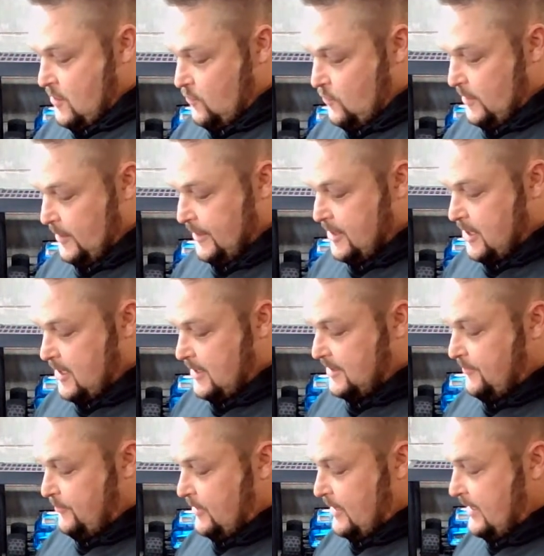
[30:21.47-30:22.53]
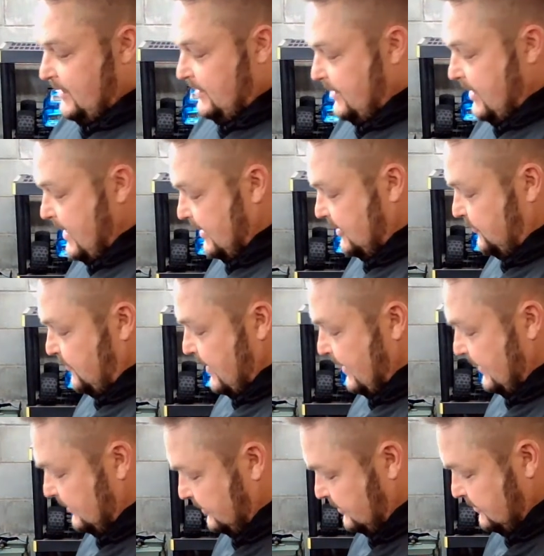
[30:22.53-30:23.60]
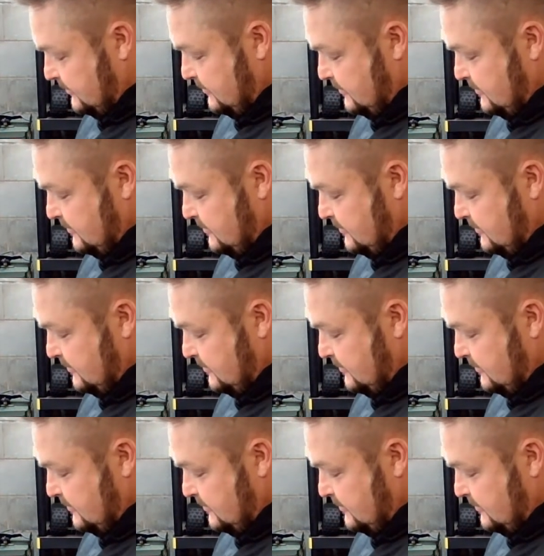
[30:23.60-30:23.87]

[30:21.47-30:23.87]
really contemplating the X Max.